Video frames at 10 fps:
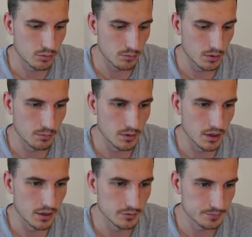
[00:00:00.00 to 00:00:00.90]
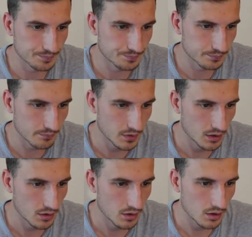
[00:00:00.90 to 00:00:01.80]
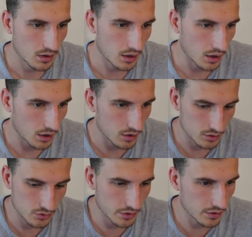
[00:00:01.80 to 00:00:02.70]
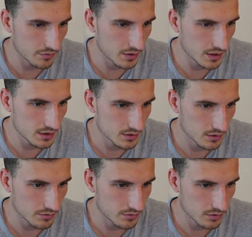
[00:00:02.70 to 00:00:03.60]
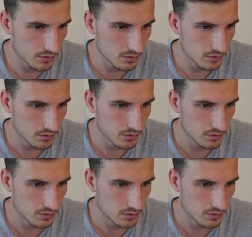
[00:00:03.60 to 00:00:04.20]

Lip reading: Pop them there. Agree with these so far.